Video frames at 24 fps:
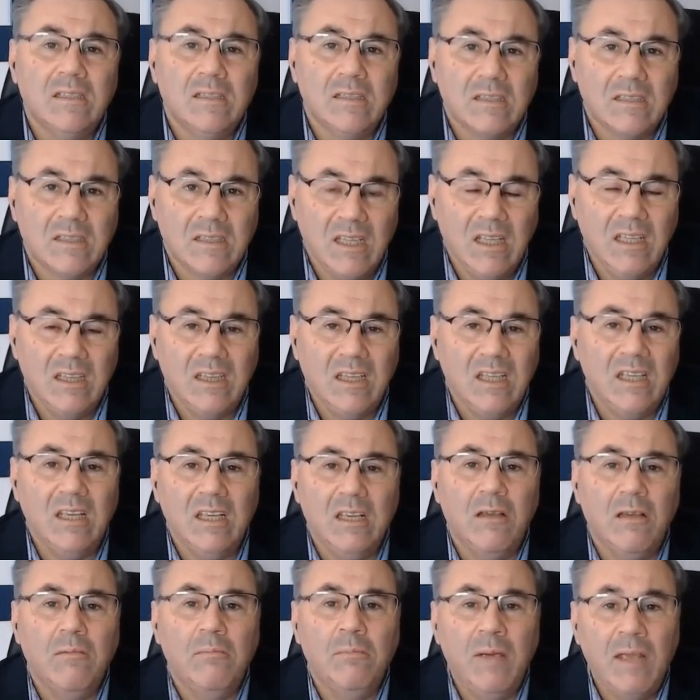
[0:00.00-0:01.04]

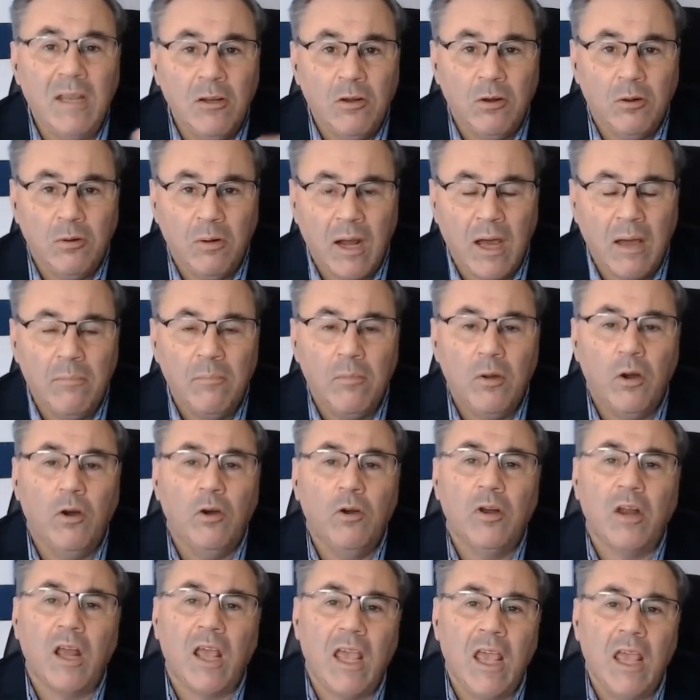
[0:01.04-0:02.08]
CT venogram
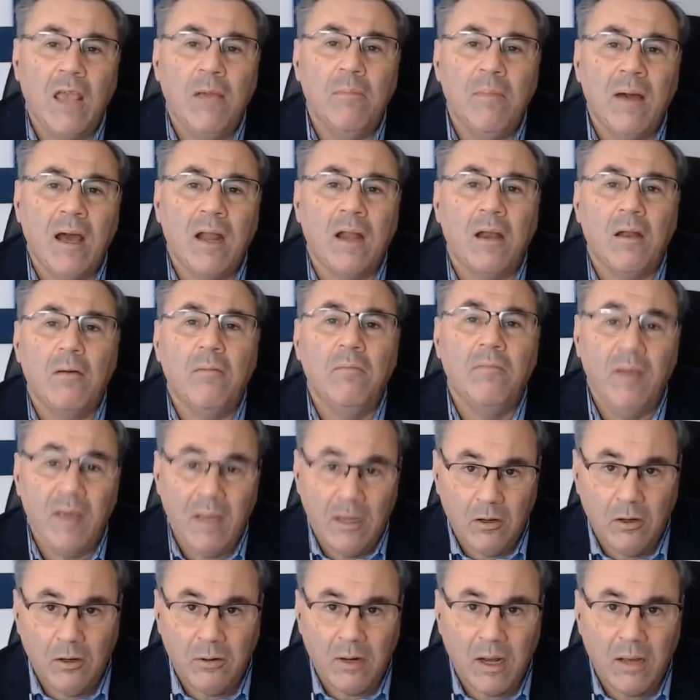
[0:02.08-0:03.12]
or MR
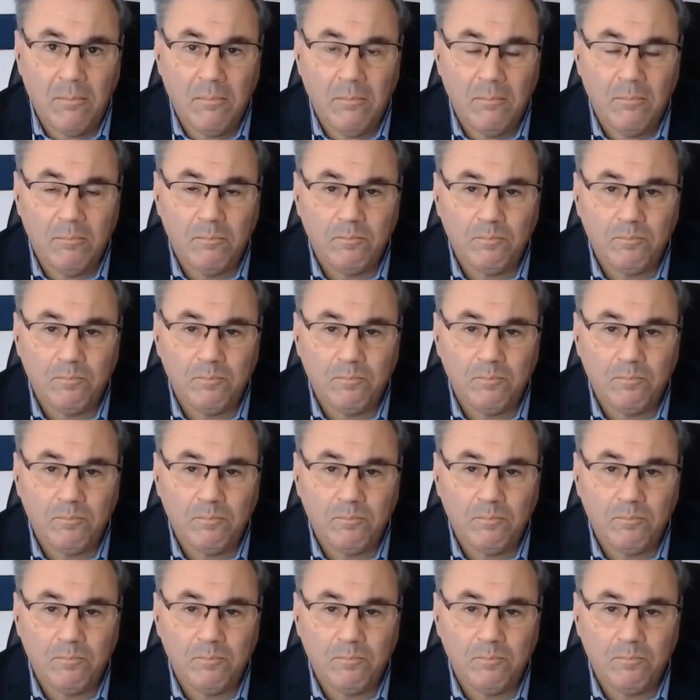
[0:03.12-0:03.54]
venogram.